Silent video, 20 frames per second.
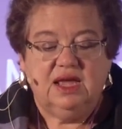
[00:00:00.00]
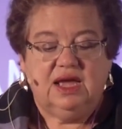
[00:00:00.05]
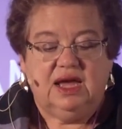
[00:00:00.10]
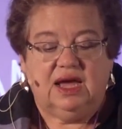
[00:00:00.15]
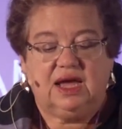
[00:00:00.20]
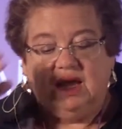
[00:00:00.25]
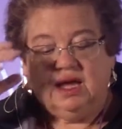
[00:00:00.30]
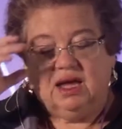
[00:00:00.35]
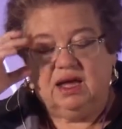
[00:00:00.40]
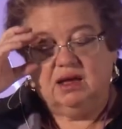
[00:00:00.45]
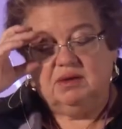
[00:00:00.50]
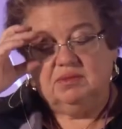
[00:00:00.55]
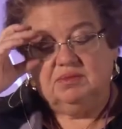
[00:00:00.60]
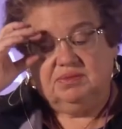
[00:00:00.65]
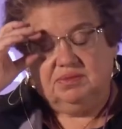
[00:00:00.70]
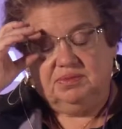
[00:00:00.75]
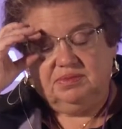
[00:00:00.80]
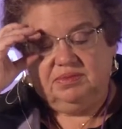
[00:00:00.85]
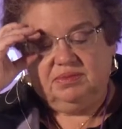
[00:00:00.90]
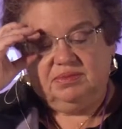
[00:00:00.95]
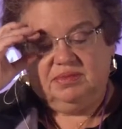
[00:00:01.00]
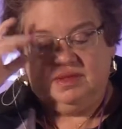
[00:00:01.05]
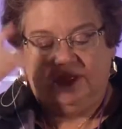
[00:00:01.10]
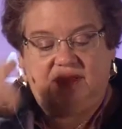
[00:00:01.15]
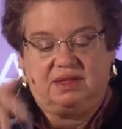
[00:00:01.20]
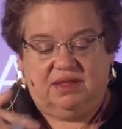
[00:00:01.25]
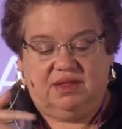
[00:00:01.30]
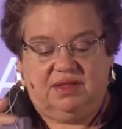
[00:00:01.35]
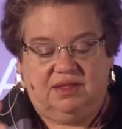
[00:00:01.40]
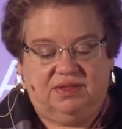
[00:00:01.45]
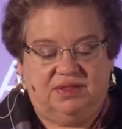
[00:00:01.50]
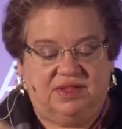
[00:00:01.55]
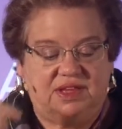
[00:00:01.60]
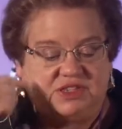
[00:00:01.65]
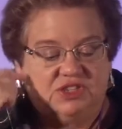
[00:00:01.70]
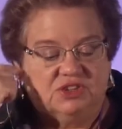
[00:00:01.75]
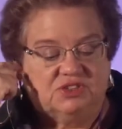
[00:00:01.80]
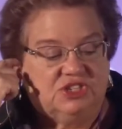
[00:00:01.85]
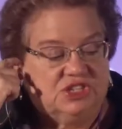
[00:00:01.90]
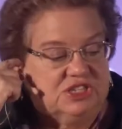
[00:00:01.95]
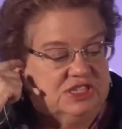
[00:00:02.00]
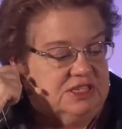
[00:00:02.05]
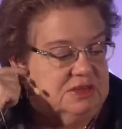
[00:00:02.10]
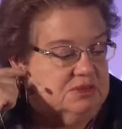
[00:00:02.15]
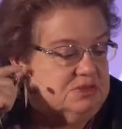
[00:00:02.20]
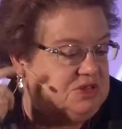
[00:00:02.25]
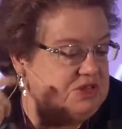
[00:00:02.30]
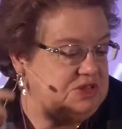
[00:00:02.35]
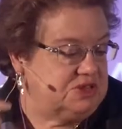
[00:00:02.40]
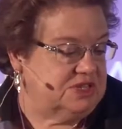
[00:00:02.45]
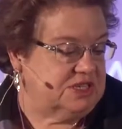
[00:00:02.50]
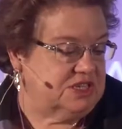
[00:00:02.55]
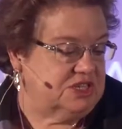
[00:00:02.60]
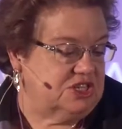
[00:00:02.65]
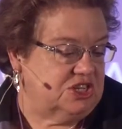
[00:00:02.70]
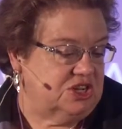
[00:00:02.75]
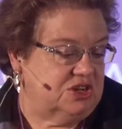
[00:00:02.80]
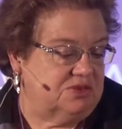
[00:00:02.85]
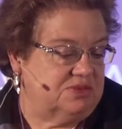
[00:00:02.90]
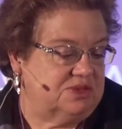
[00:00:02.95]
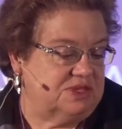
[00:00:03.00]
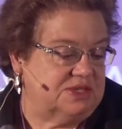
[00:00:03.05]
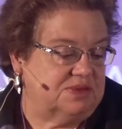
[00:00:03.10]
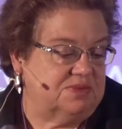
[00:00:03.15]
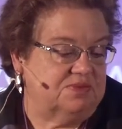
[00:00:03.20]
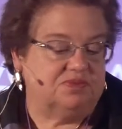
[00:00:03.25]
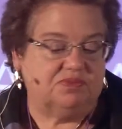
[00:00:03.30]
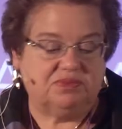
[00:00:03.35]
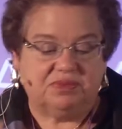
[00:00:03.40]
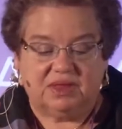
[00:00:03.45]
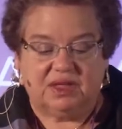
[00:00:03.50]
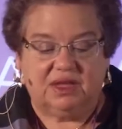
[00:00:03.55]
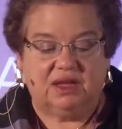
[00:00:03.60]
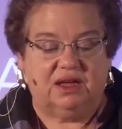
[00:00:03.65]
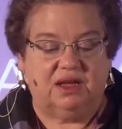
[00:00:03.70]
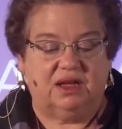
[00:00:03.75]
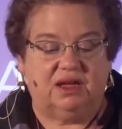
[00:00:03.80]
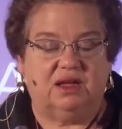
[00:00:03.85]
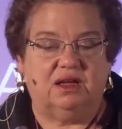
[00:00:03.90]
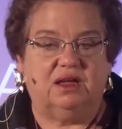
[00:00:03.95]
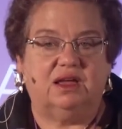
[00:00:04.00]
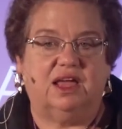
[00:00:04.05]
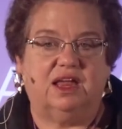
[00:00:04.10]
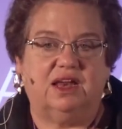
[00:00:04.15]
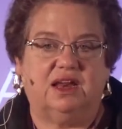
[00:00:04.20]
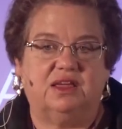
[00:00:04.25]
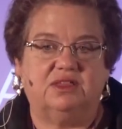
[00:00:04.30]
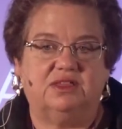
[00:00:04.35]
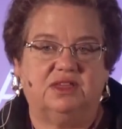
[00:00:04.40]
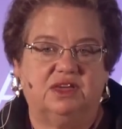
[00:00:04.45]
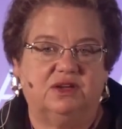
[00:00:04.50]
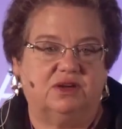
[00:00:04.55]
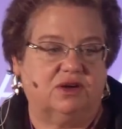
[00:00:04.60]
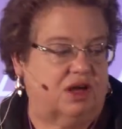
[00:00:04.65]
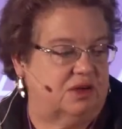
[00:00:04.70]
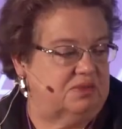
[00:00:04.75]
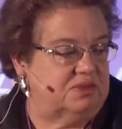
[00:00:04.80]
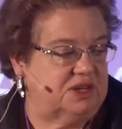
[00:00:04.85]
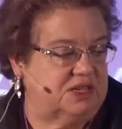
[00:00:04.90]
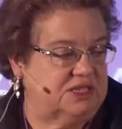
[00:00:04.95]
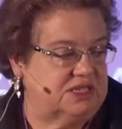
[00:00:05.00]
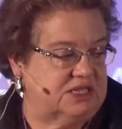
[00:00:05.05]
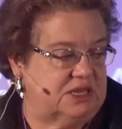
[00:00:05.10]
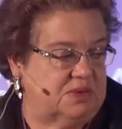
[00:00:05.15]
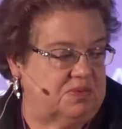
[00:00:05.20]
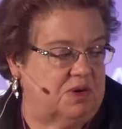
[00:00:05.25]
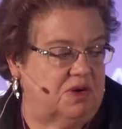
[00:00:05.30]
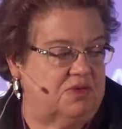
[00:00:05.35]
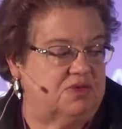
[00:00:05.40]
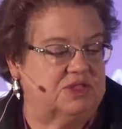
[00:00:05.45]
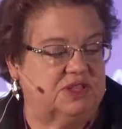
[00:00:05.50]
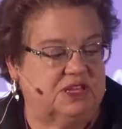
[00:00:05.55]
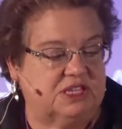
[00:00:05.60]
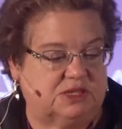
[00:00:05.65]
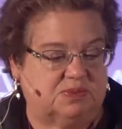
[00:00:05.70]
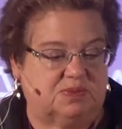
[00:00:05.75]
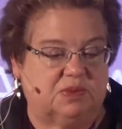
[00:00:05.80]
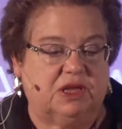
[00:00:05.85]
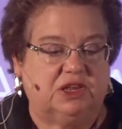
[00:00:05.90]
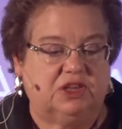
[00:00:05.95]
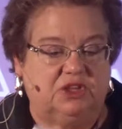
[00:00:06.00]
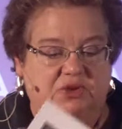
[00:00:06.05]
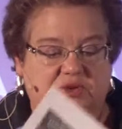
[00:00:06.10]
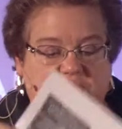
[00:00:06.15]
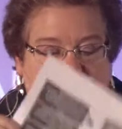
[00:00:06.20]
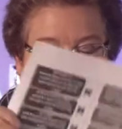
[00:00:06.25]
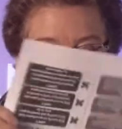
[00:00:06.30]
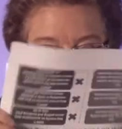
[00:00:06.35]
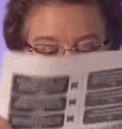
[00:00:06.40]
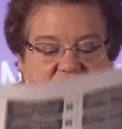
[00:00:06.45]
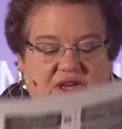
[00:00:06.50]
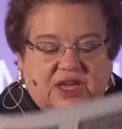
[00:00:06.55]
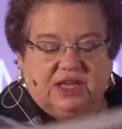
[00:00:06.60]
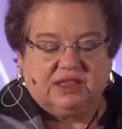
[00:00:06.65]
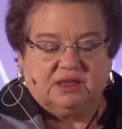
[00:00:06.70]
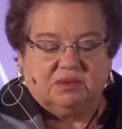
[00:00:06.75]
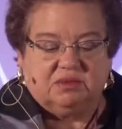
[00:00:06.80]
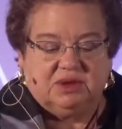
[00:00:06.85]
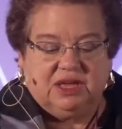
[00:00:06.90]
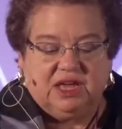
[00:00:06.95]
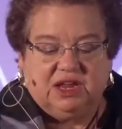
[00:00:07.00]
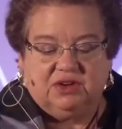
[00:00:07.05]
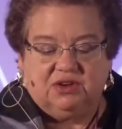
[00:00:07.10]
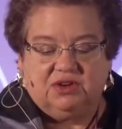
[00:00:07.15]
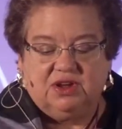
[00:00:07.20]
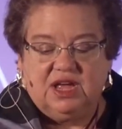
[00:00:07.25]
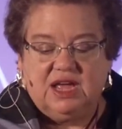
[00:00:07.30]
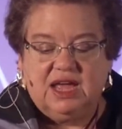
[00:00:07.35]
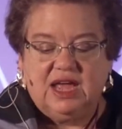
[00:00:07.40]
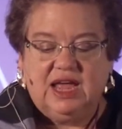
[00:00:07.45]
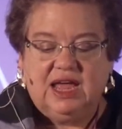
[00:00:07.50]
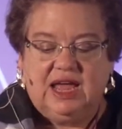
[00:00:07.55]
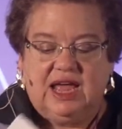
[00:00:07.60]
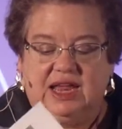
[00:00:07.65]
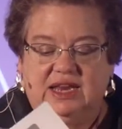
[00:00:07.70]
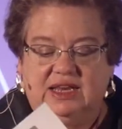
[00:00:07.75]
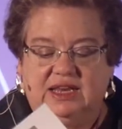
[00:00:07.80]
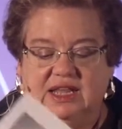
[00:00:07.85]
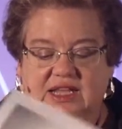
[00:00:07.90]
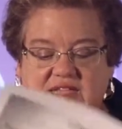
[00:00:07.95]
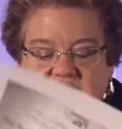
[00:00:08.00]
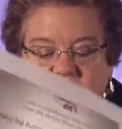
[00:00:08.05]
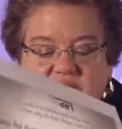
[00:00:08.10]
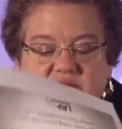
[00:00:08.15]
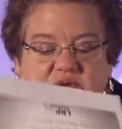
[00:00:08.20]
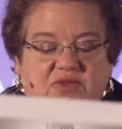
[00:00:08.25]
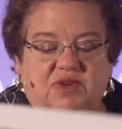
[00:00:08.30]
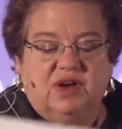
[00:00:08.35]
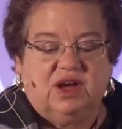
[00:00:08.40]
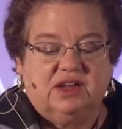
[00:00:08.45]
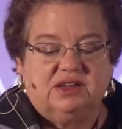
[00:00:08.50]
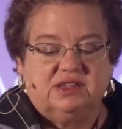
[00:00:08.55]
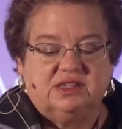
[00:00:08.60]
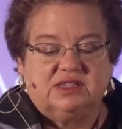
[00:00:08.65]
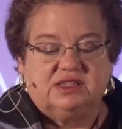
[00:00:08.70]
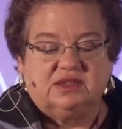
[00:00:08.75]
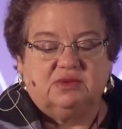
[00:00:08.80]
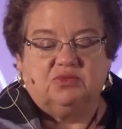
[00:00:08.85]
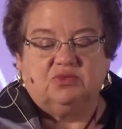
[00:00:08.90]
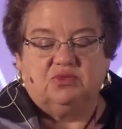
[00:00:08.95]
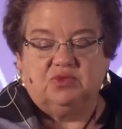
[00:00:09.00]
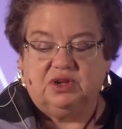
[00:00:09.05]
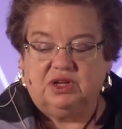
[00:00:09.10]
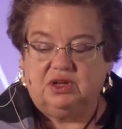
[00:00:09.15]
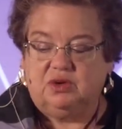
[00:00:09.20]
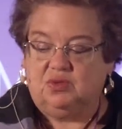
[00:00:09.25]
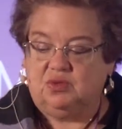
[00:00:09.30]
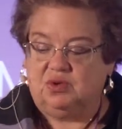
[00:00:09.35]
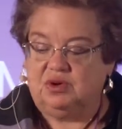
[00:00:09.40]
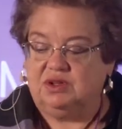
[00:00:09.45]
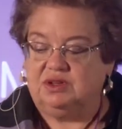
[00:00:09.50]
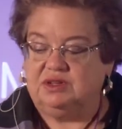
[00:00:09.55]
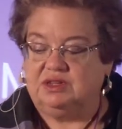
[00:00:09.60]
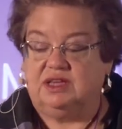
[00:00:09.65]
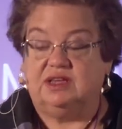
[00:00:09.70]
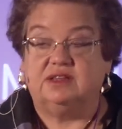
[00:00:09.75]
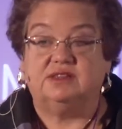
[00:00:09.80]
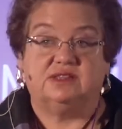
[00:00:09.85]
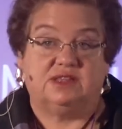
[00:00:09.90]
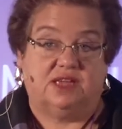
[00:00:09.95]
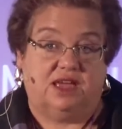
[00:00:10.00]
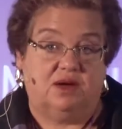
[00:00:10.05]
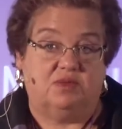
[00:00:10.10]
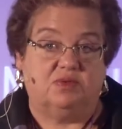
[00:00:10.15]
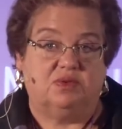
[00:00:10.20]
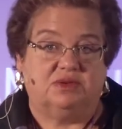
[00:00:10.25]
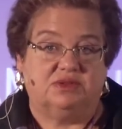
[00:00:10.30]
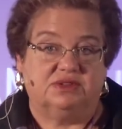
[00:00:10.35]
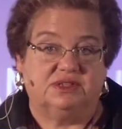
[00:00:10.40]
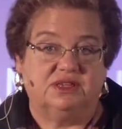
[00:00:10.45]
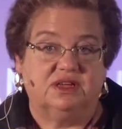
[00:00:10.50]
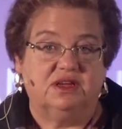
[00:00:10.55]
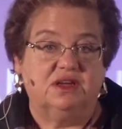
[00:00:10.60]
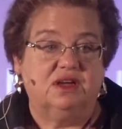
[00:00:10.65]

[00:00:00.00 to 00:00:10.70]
Um, these are just some do's and don'ts. Uh, and I think I'm going to skip over these, but you can look at them later. And let's move on to some real world examples